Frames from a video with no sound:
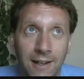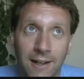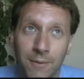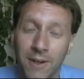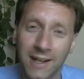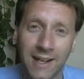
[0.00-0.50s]

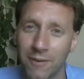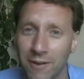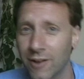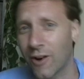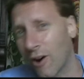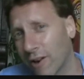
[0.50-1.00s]
I'm not going to get rid
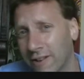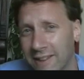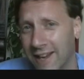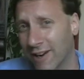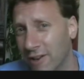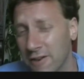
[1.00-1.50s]
of the car because of
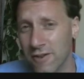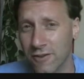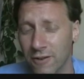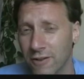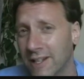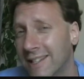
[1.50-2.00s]
the air
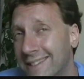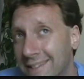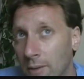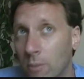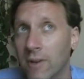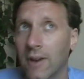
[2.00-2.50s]
conditioner. It's
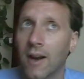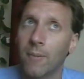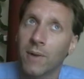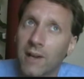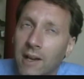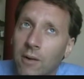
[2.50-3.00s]
summertime,
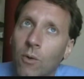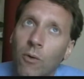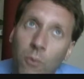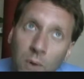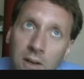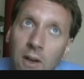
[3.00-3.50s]
but I can roll
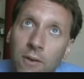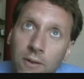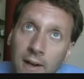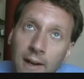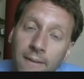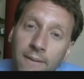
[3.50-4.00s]
the windows
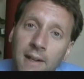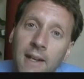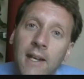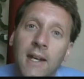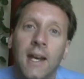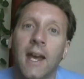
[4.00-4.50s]
down.
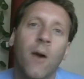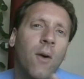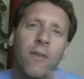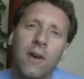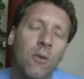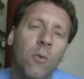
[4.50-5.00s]

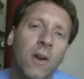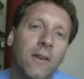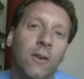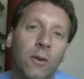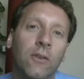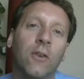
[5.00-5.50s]
However, I don't want
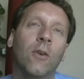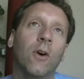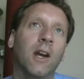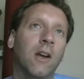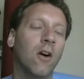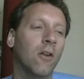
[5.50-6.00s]
to. So
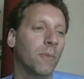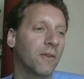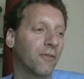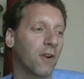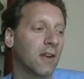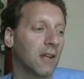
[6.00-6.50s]
I called my
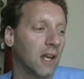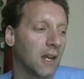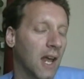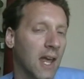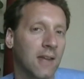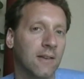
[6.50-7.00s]
friend and
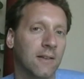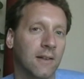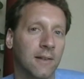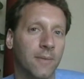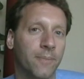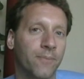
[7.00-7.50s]
asked
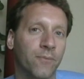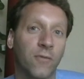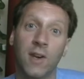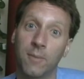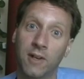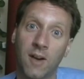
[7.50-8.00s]
for
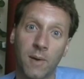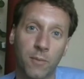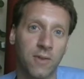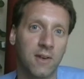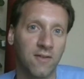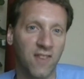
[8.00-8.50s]
him to come up
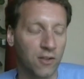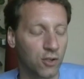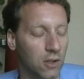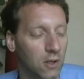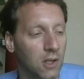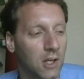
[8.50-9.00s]
with an
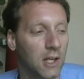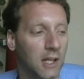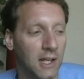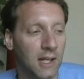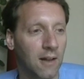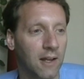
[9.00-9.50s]
invention.
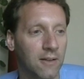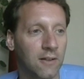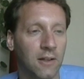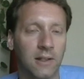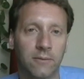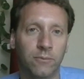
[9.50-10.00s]
He likes
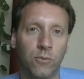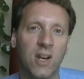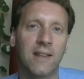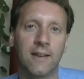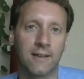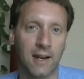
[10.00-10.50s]
to
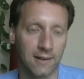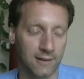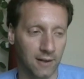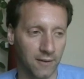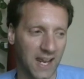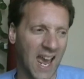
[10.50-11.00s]
rig this kind of
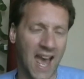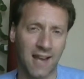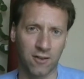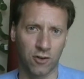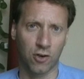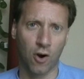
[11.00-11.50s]
stuff. He
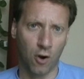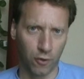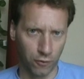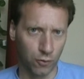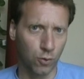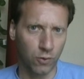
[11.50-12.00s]
hacks into
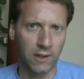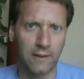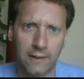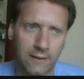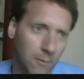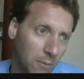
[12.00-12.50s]
cars and cooling
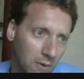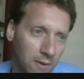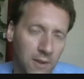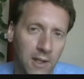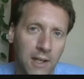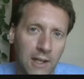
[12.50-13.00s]
systems.
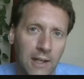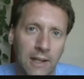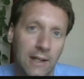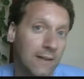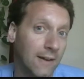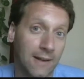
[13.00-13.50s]

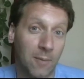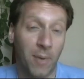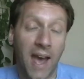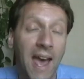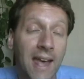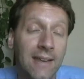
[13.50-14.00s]
He's done it in the
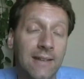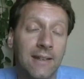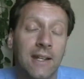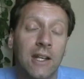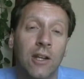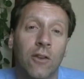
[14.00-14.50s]
past.
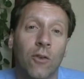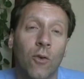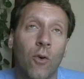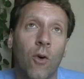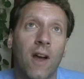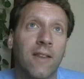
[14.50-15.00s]

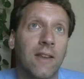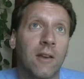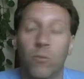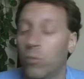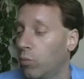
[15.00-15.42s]
So I said,